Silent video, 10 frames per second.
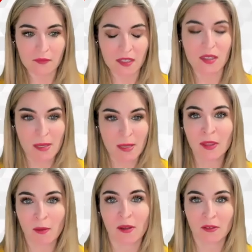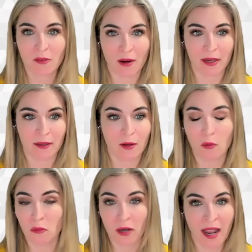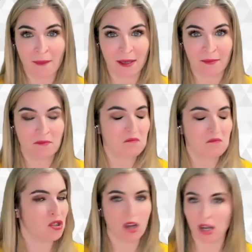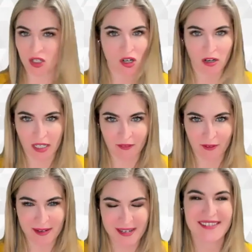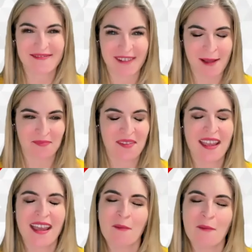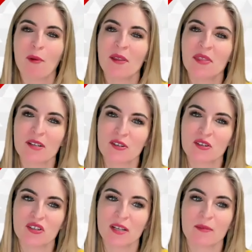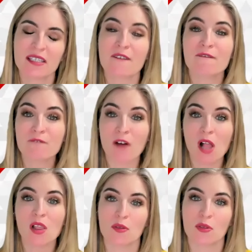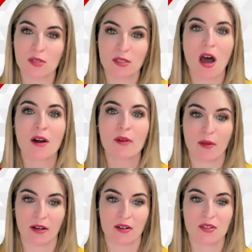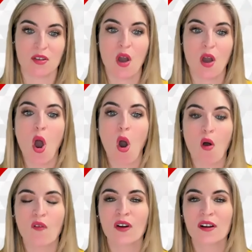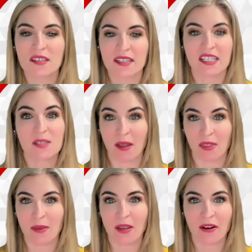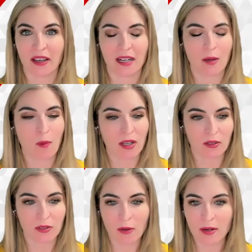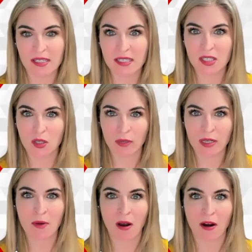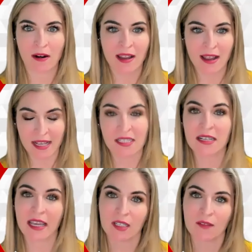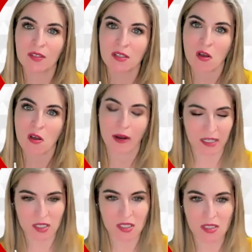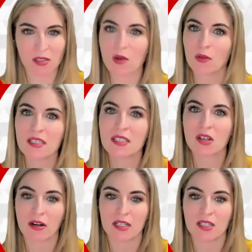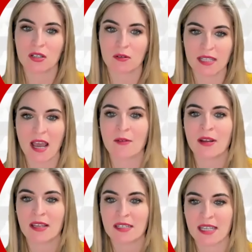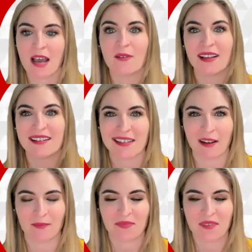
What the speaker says: the people that won the lottery were happy. Not shocking information, right? But what the researchers did was they followed those lottery winners over a 6-month period. And what you'll notice is the green bar has a negative slope, right? It's slowly starting to go down and down and down.